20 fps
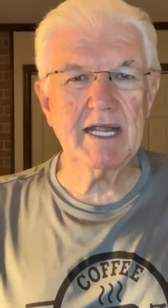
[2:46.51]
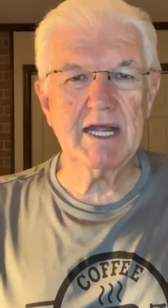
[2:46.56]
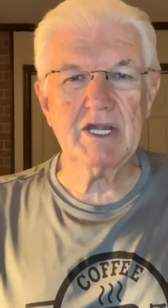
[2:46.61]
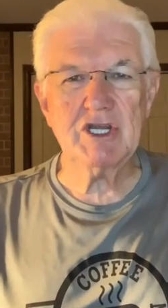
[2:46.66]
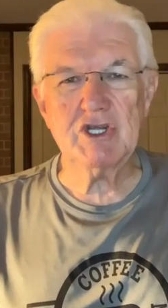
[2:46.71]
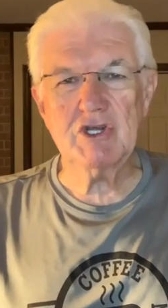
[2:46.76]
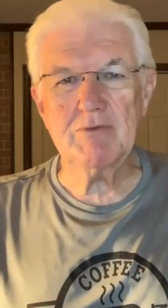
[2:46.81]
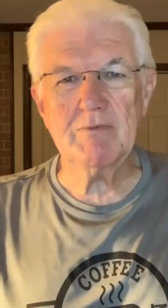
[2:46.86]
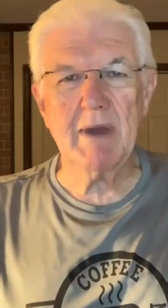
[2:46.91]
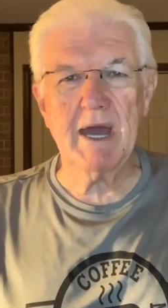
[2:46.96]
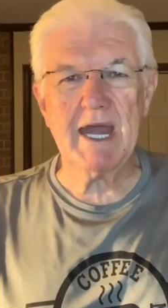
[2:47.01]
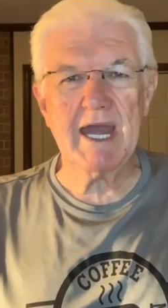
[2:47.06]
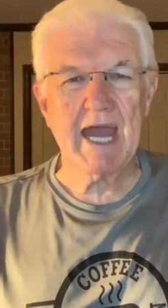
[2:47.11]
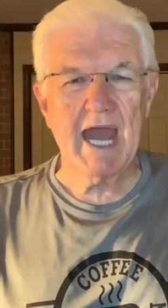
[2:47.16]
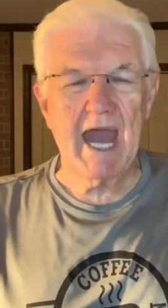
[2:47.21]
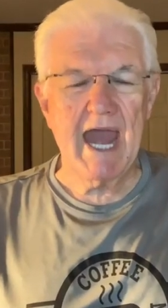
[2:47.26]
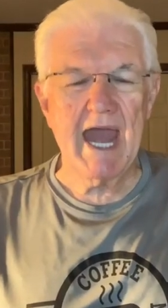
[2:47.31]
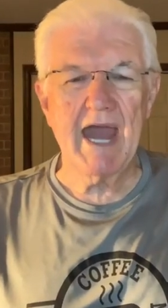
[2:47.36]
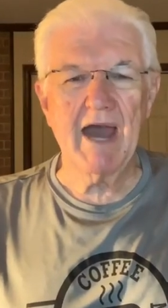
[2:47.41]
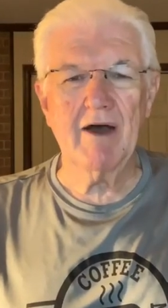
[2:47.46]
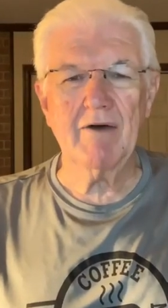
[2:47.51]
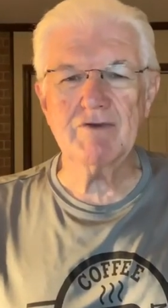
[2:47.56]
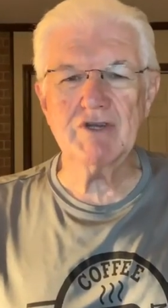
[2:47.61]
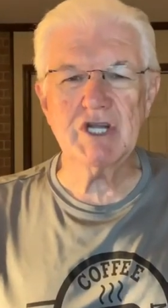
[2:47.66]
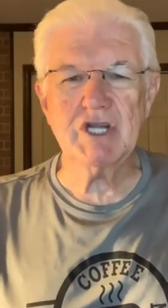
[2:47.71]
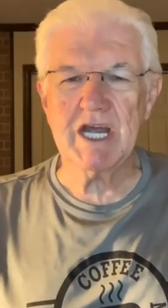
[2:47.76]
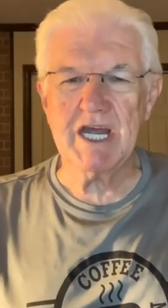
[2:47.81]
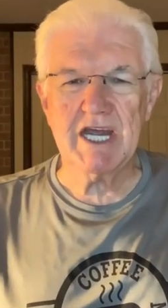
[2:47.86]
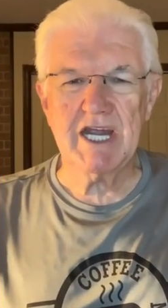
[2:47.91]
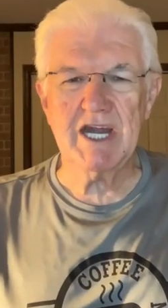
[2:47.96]
that you may have
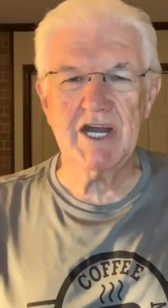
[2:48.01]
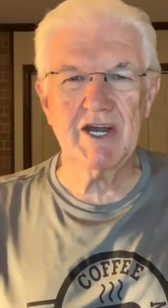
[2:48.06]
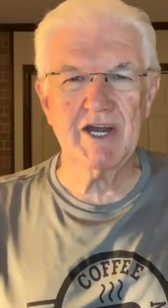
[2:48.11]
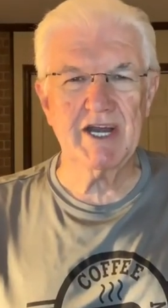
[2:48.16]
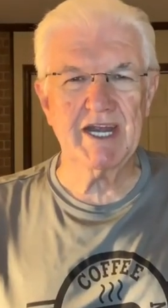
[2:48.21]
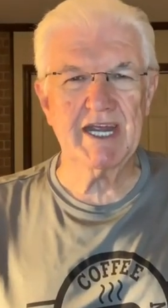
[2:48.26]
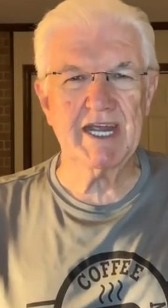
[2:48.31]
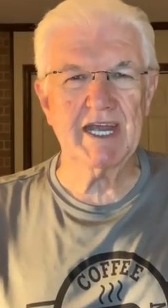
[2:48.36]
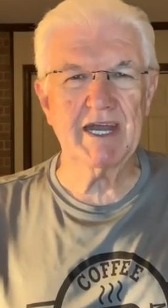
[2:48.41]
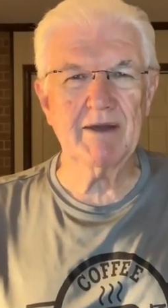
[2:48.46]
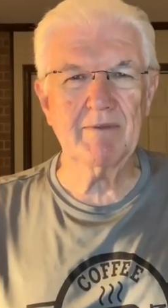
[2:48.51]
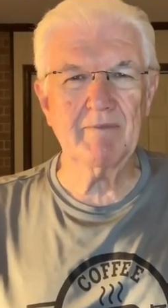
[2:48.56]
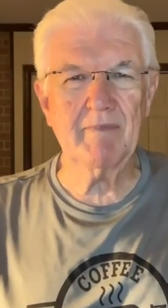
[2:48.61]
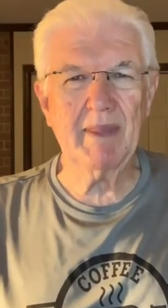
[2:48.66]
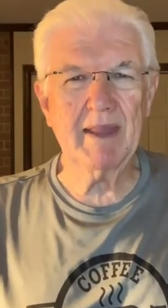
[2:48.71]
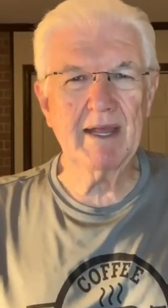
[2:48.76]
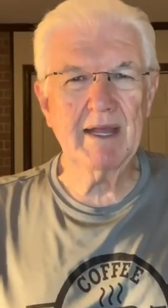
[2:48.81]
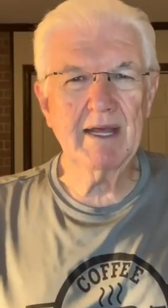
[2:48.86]
to hear Him.